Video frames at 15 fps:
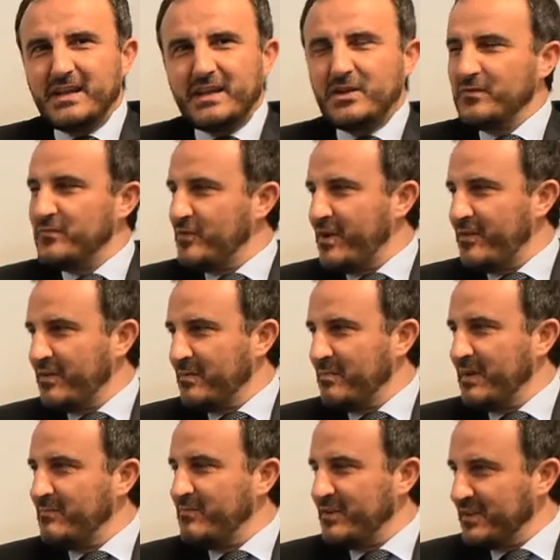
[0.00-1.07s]
thank you for having
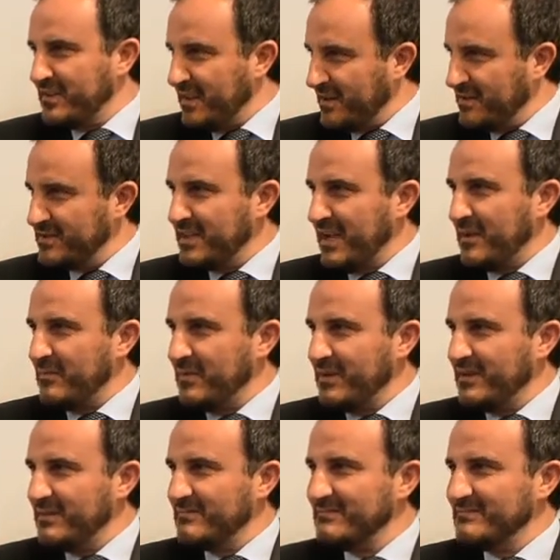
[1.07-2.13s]
me for the second time here.